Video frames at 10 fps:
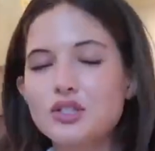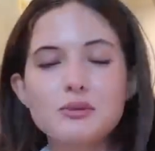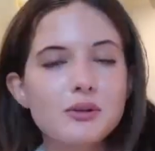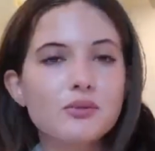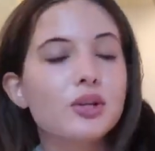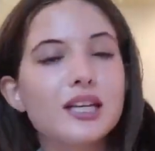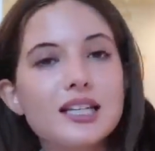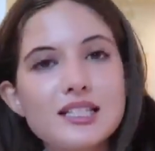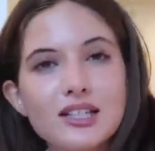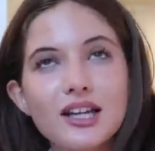I've just been really
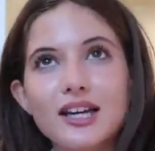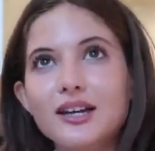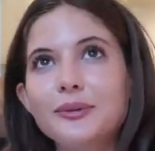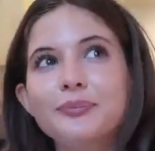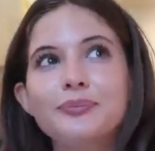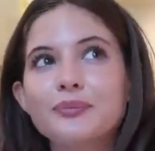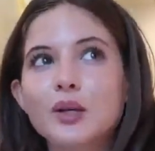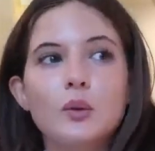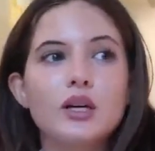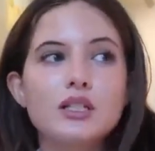into like
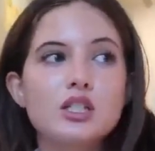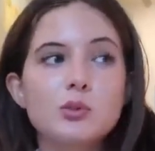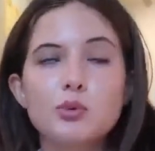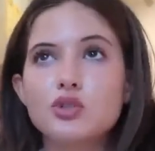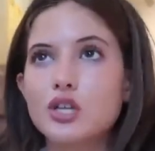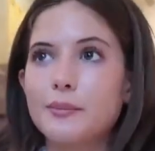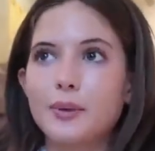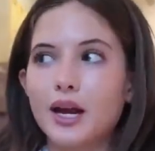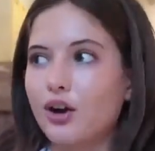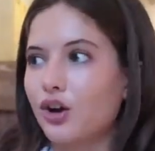wanting to spruce up
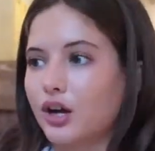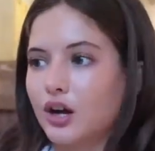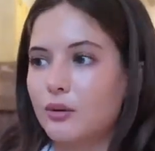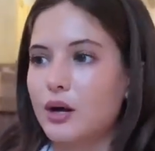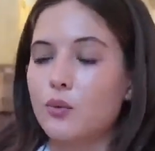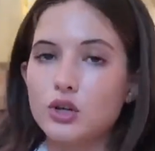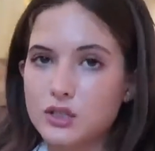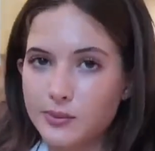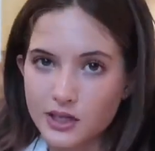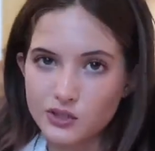my area, my
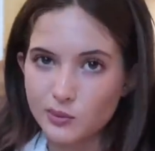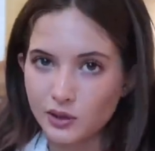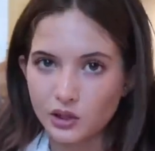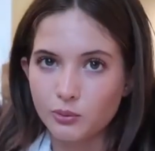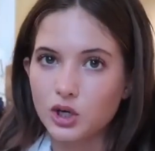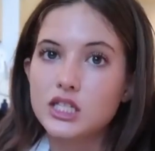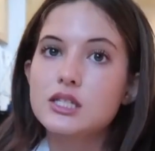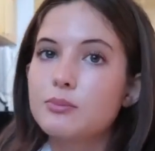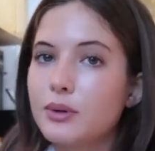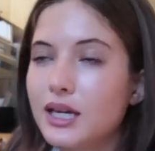workspace. I'm a little more
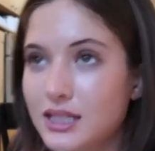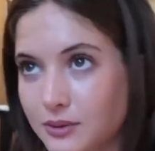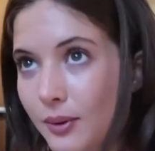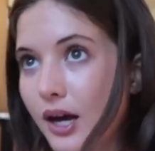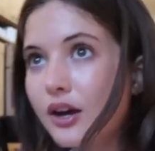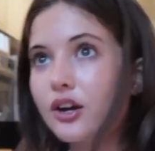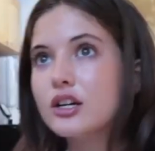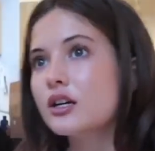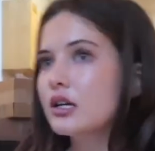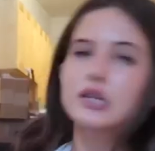
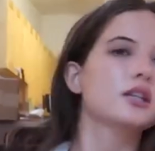inspired.